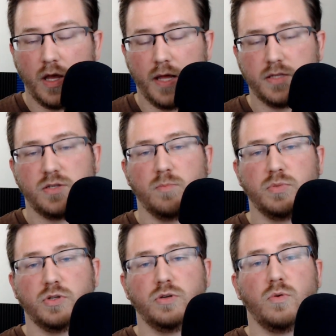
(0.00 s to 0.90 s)
And so
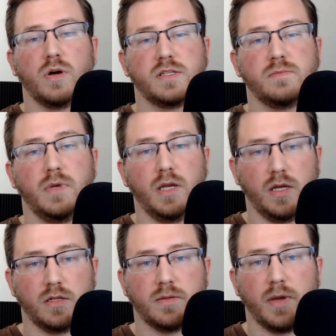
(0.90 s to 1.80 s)
Blue wants
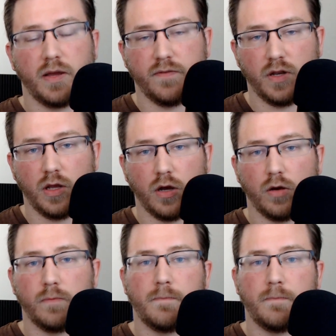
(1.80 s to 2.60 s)
me to make a video